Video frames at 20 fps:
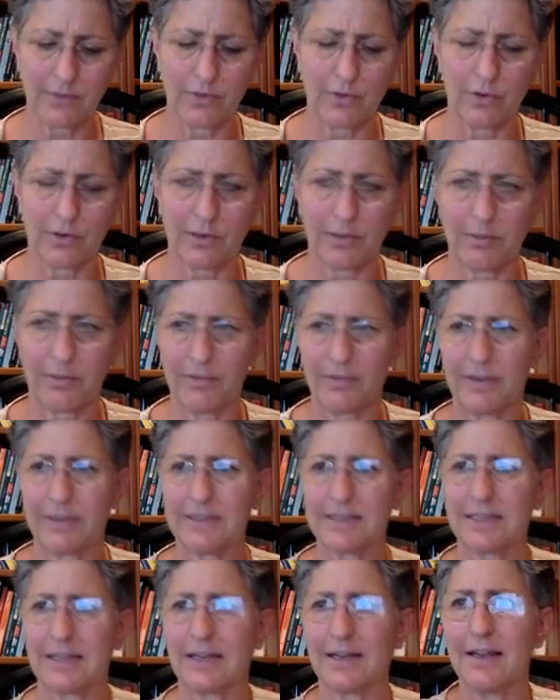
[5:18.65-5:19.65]
You're going to be
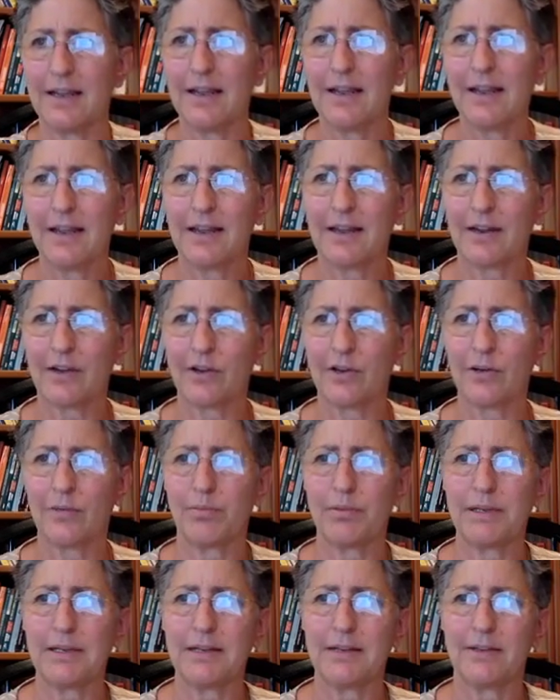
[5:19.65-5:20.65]
facing. It
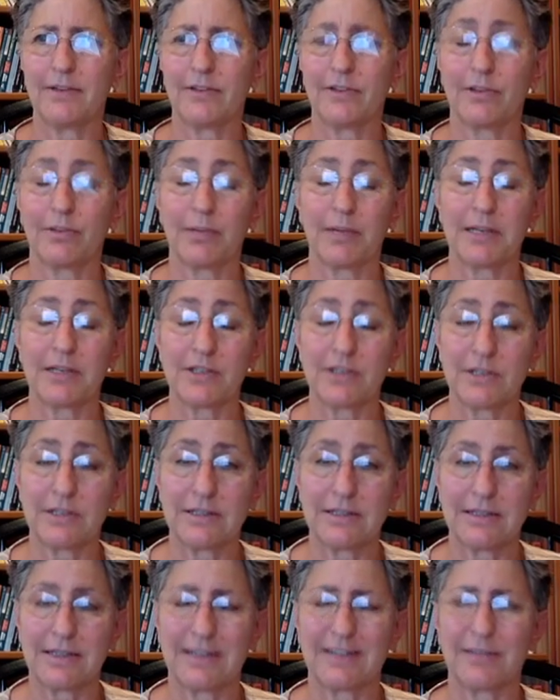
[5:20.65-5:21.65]
could be
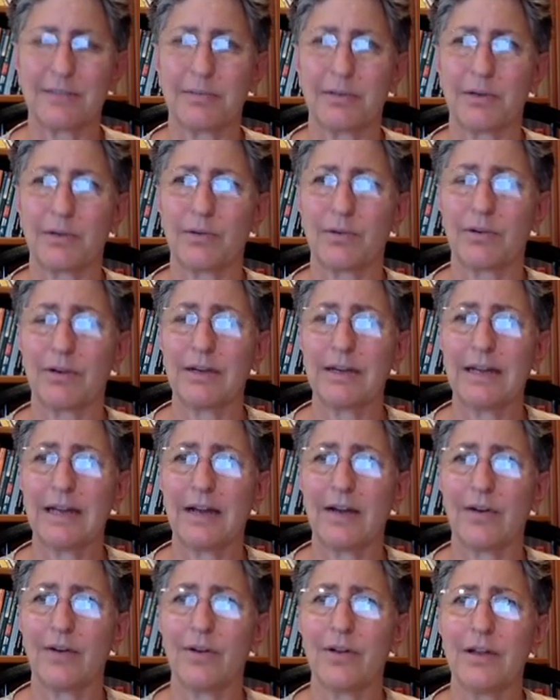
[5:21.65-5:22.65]
suspensions. That's a big one right
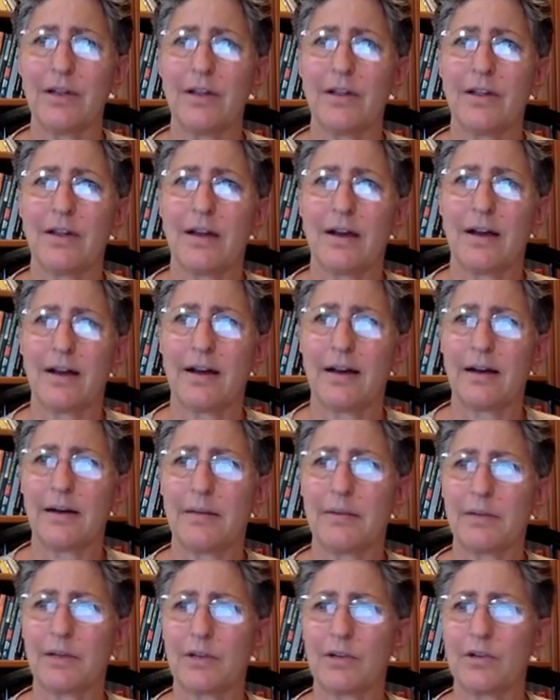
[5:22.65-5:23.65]
now.
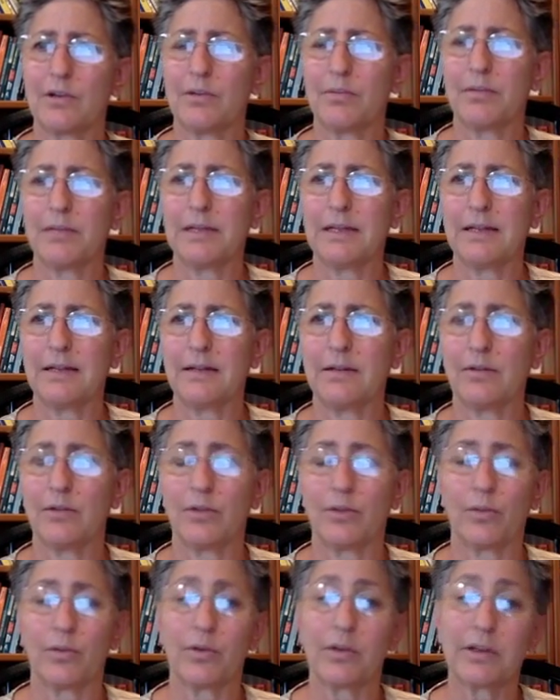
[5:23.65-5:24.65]
It could be
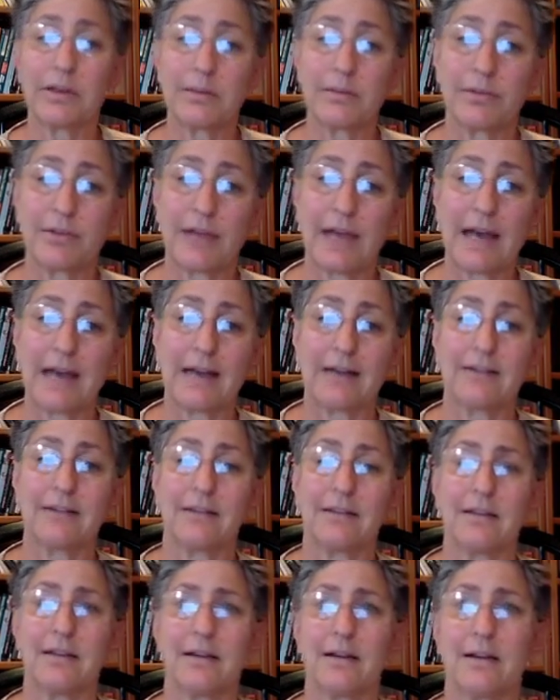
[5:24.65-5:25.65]
the Williams Act,